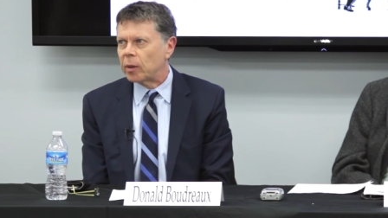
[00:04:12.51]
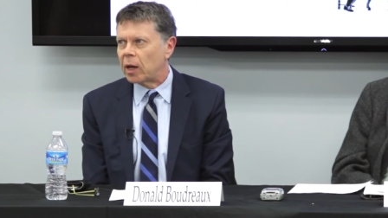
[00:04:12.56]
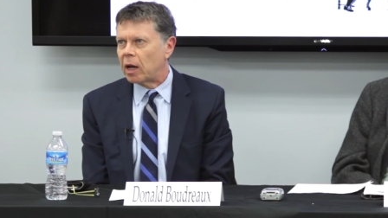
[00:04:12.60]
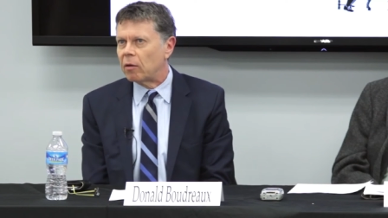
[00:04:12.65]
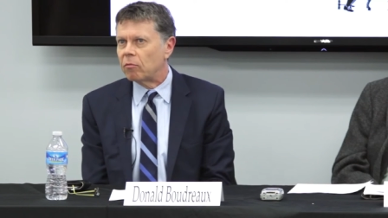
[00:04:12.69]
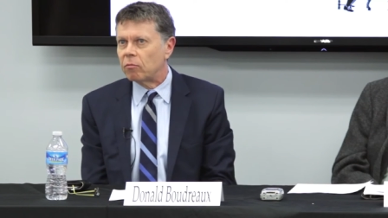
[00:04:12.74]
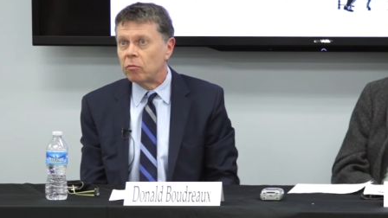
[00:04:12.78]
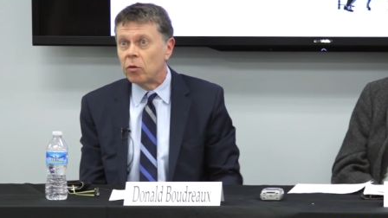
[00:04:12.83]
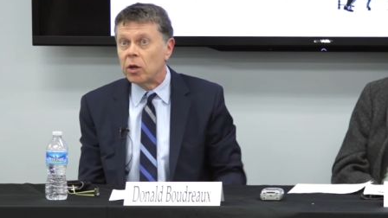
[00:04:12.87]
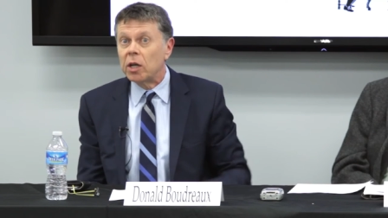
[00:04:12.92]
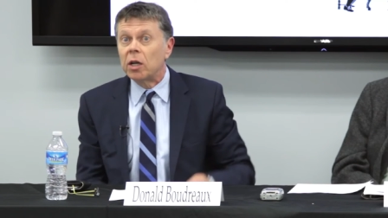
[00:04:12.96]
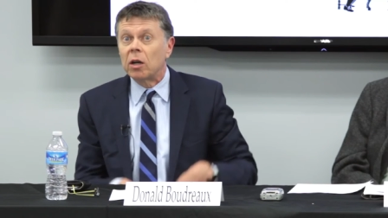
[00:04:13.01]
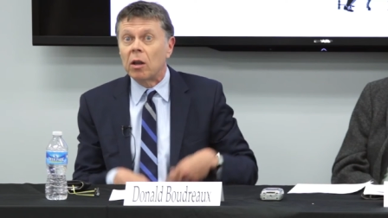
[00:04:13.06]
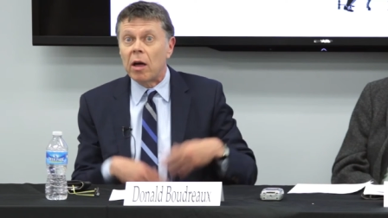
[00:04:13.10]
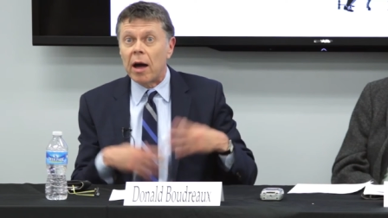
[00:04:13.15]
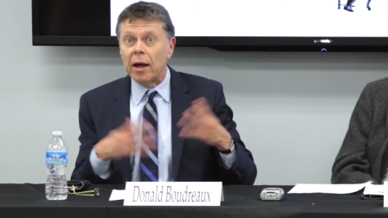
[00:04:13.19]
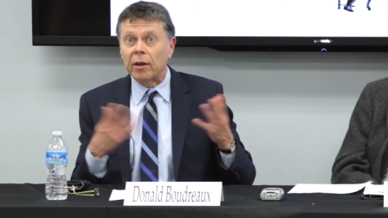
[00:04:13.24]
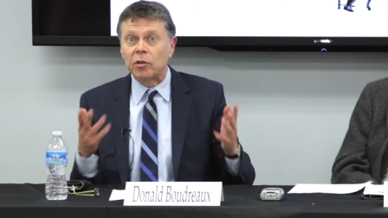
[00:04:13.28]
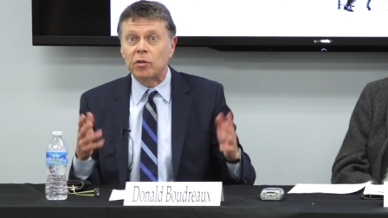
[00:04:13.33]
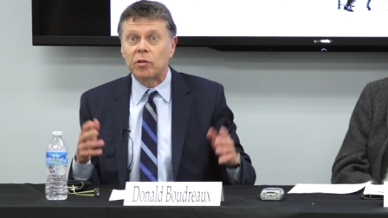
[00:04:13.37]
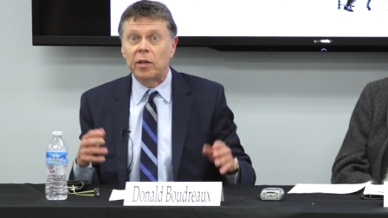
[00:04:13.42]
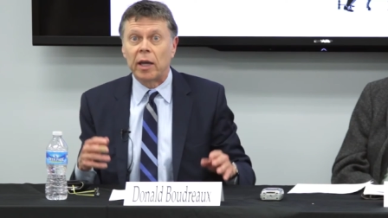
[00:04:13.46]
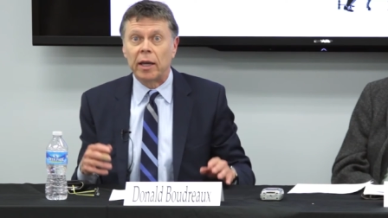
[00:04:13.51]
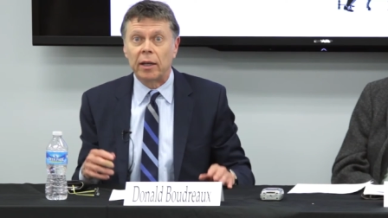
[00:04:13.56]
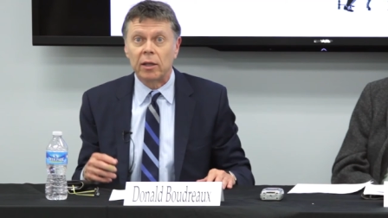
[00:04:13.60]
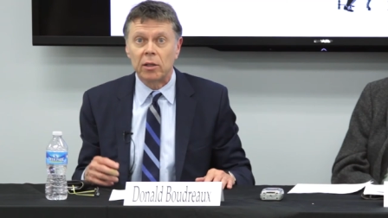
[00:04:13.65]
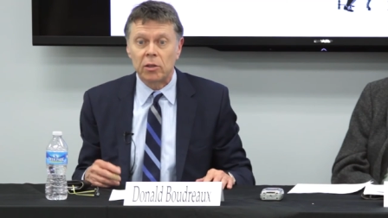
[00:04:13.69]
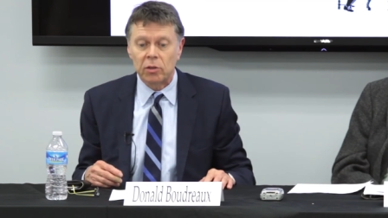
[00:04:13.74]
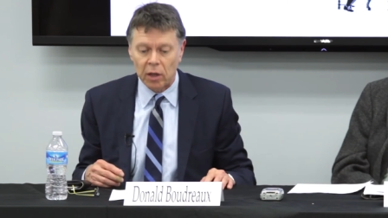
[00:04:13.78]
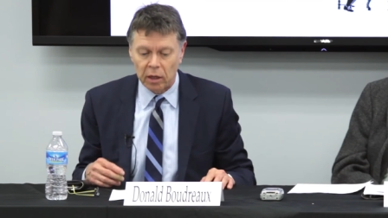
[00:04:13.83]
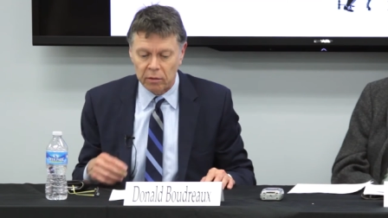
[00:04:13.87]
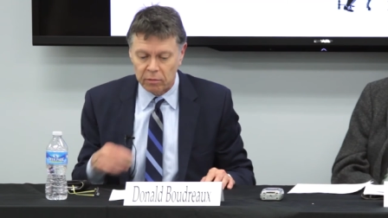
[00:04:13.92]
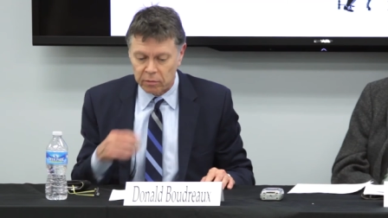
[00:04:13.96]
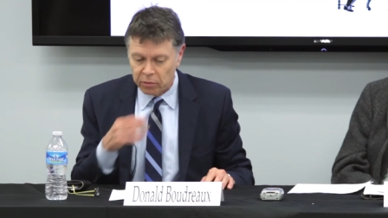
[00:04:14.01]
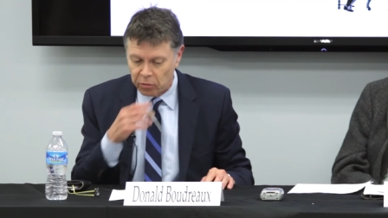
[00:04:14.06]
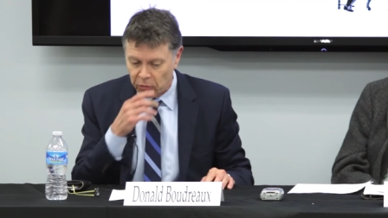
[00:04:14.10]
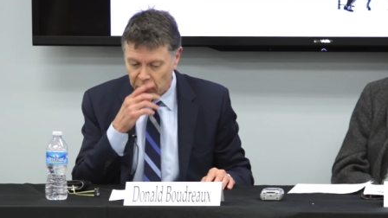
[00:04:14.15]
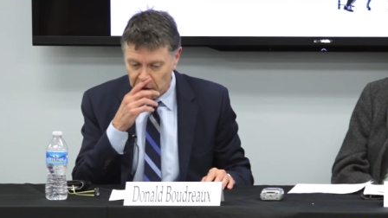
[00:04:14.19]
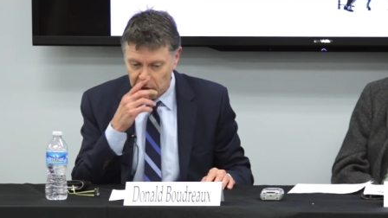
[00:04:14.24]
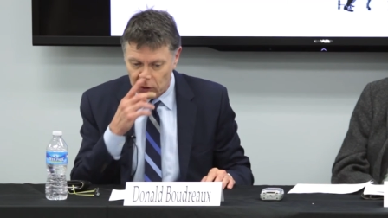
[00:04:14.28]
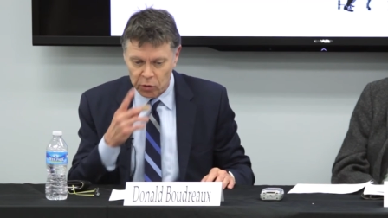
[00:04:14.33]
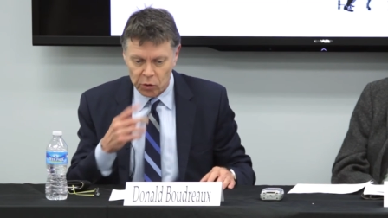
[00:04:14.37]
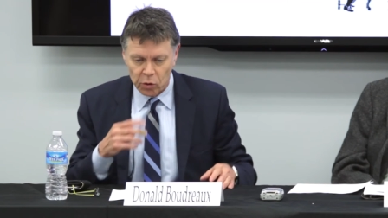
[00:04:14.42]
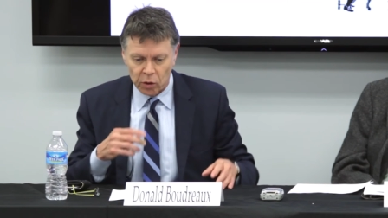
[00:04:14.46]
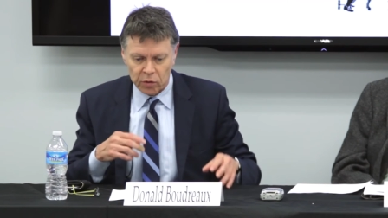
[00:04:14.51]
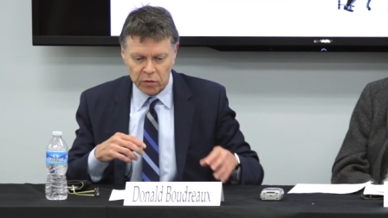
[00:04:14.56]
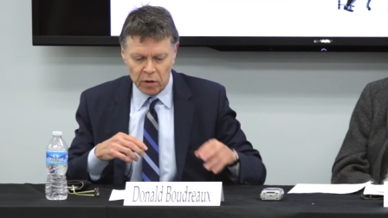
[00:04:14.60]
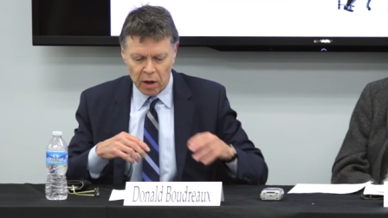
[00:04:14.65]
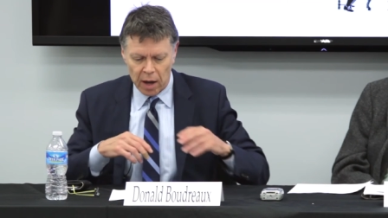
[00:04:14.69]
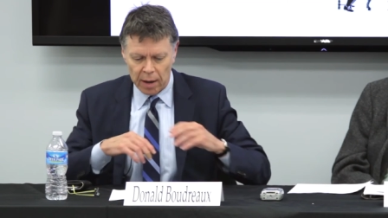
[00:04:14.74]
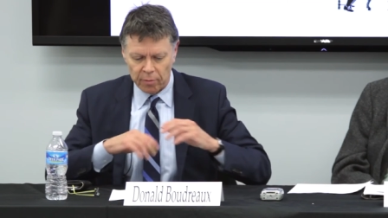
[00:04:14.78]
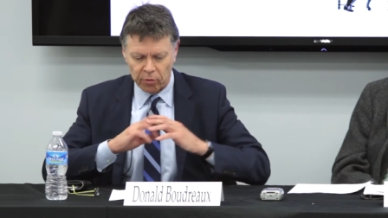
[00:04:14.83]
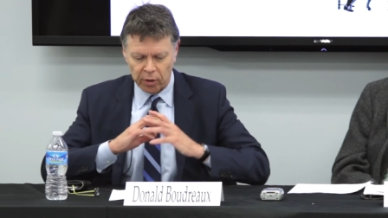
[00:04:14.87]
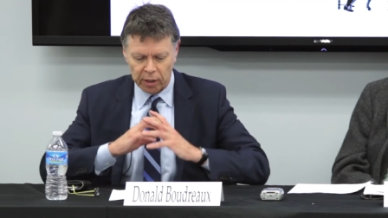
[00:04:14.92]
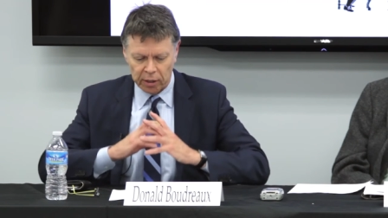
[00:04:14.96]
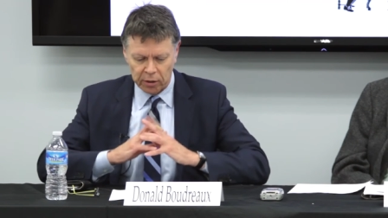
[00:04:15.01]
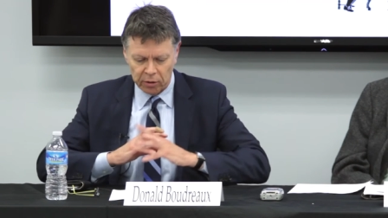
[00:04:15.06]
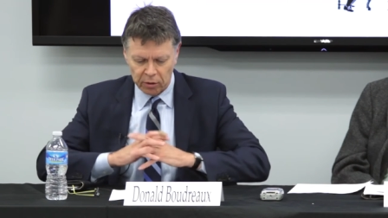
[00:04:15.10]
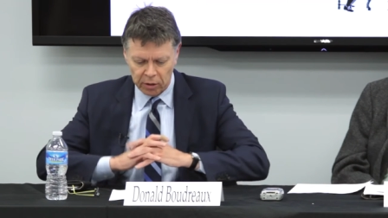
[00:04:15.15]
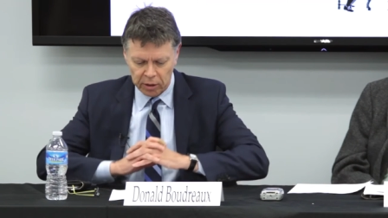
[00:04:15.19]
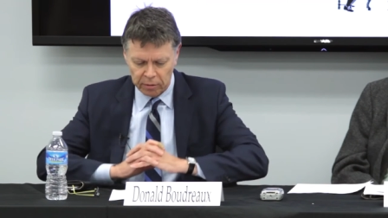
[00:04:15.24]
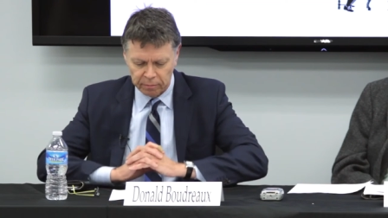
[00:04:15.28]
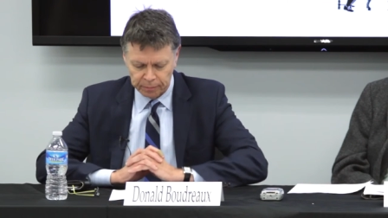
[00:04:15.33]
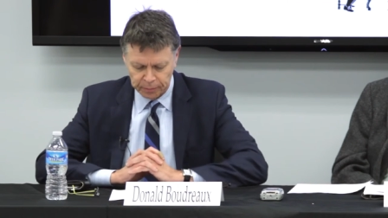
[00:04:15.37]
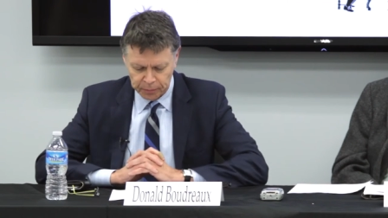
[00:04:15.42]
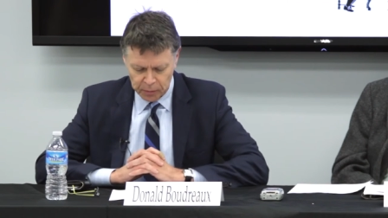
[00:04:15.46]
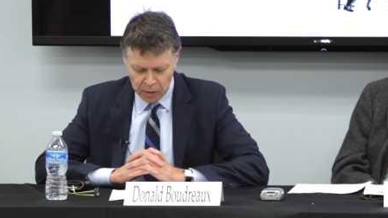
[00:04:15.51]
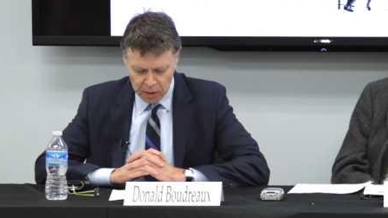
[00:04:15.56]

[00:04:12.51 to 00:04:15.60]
but I read a lot of statists. I read the New York Times regularly.